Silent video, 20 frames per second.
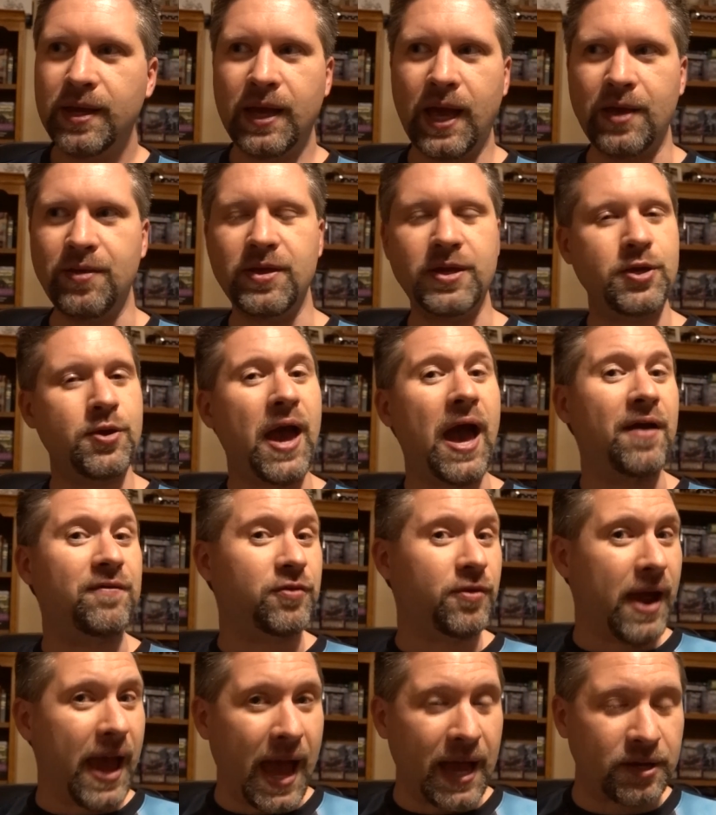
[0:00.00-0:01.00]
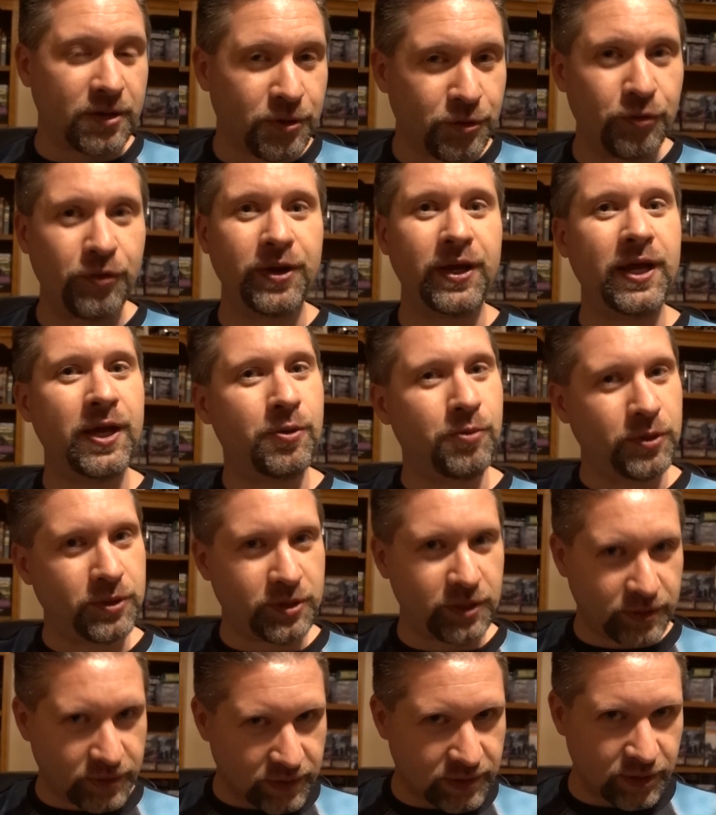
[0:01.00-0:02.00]
And then you have your Act 3, which
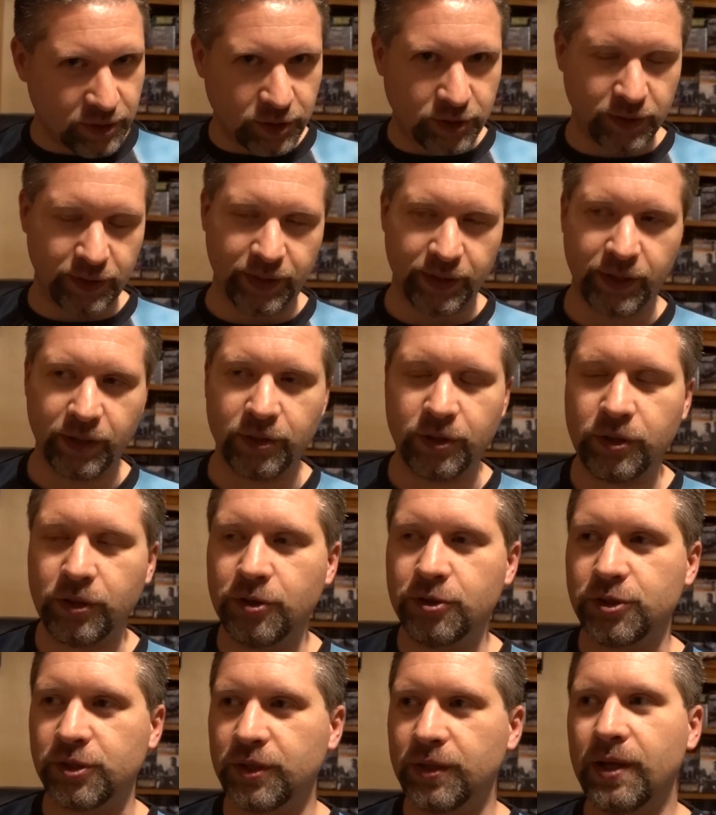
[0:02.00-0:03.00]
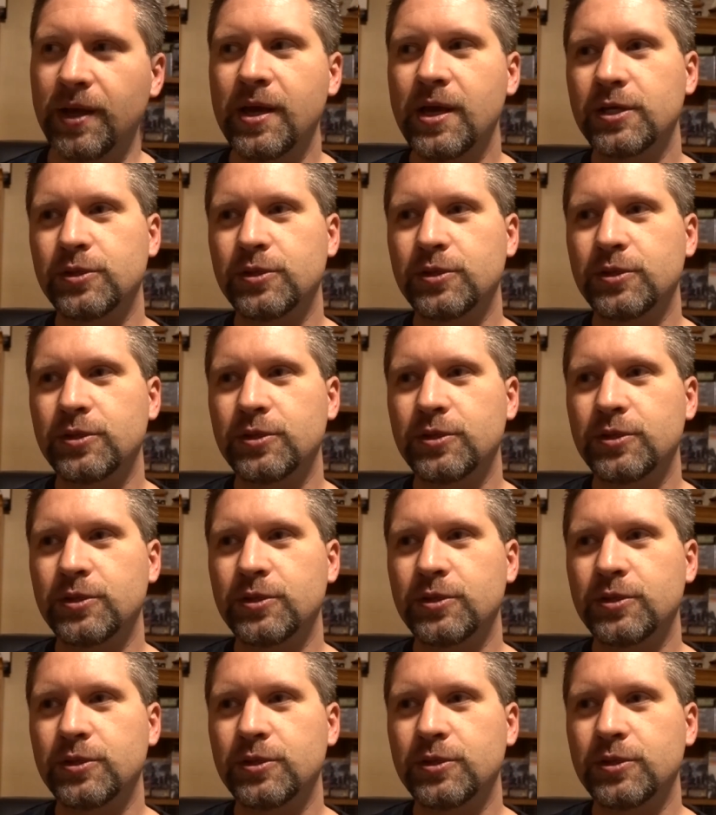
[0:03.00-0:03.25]
is essentially the conclusion.